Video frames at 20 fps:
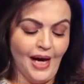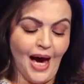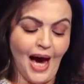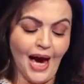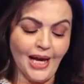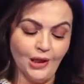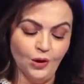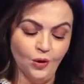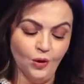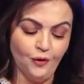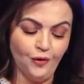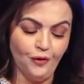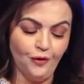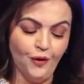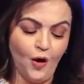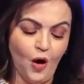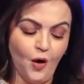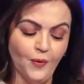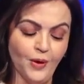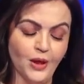I look
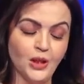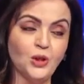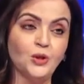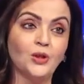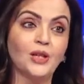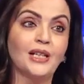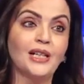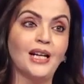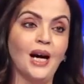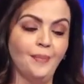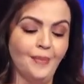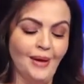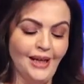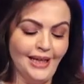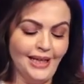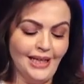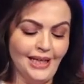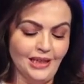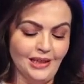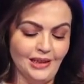forward to the
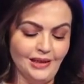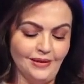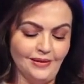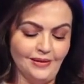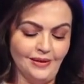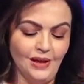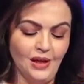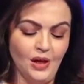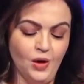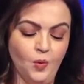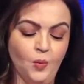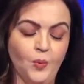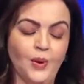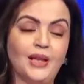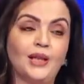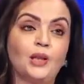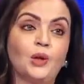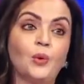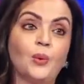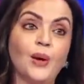coming years
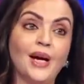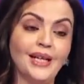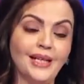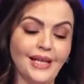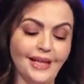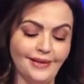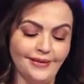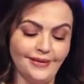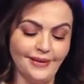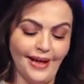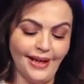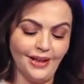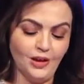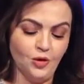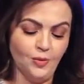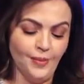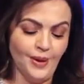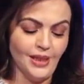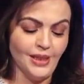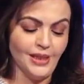with great
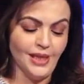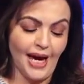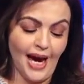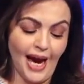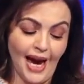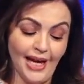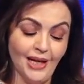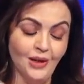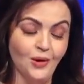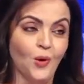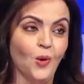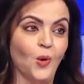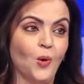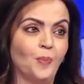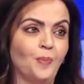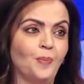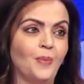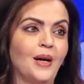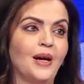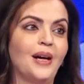excitement and
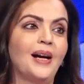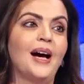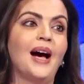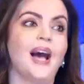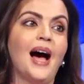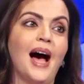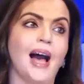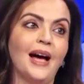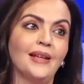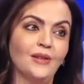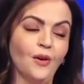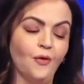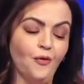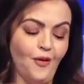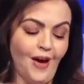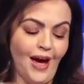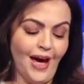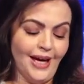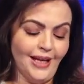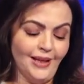hope as a
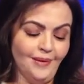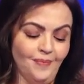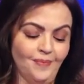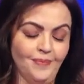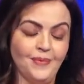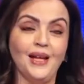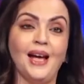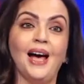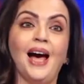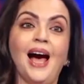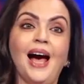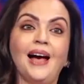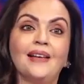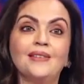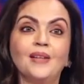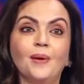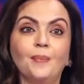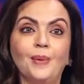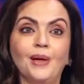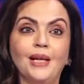fan,
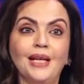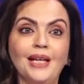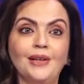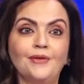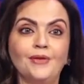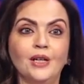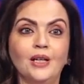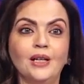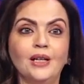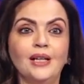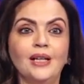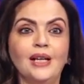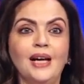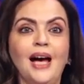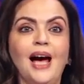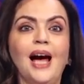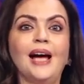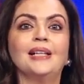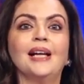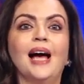as a believer,
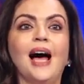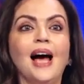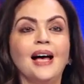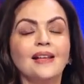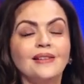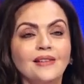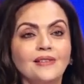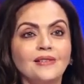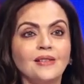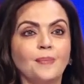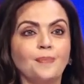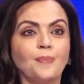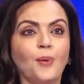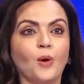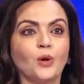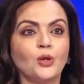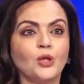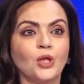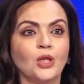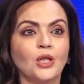and as a
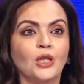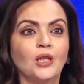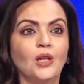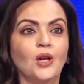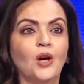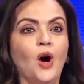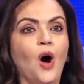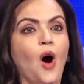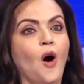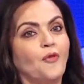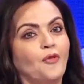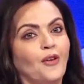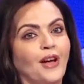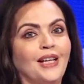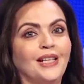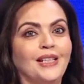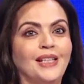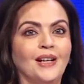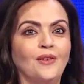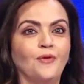supporter of
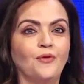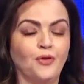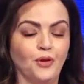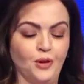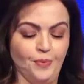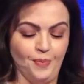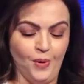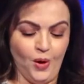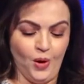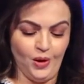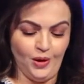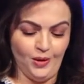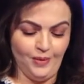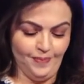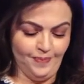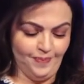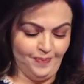Indian football.